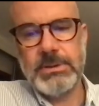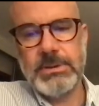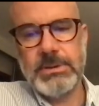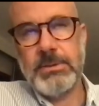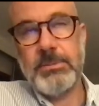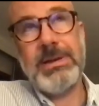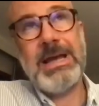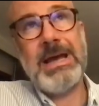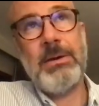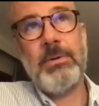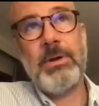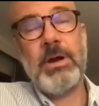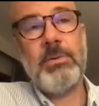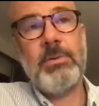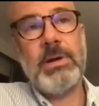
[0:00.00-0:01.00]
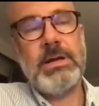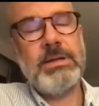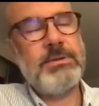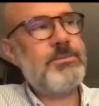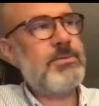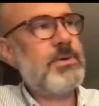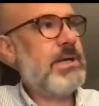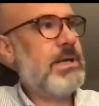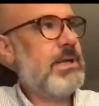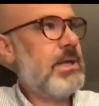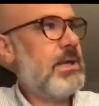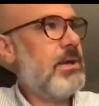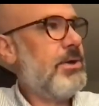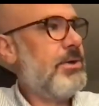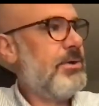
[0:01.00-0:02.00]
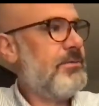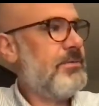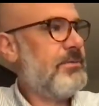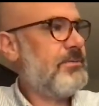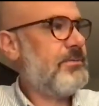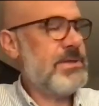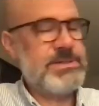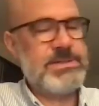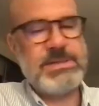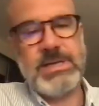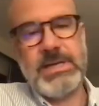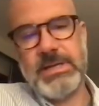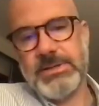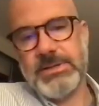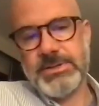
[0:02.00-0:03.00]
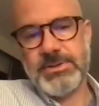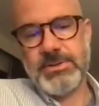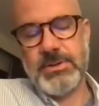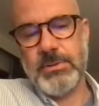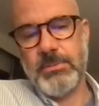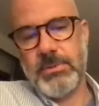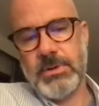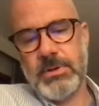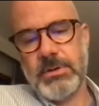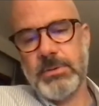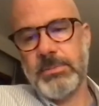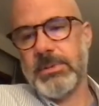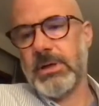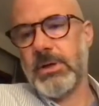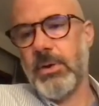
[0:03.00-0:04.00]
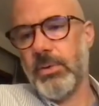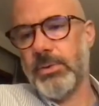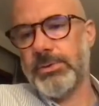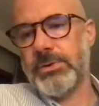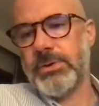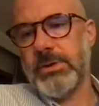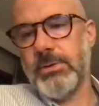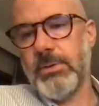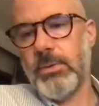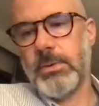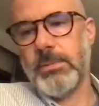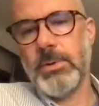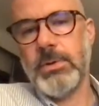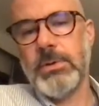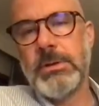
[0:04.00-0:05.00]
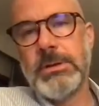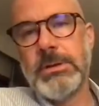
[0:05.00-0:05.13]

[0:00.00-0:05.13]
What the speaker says: We are running the front end at 150 C just so that we're a little bit colder than normal.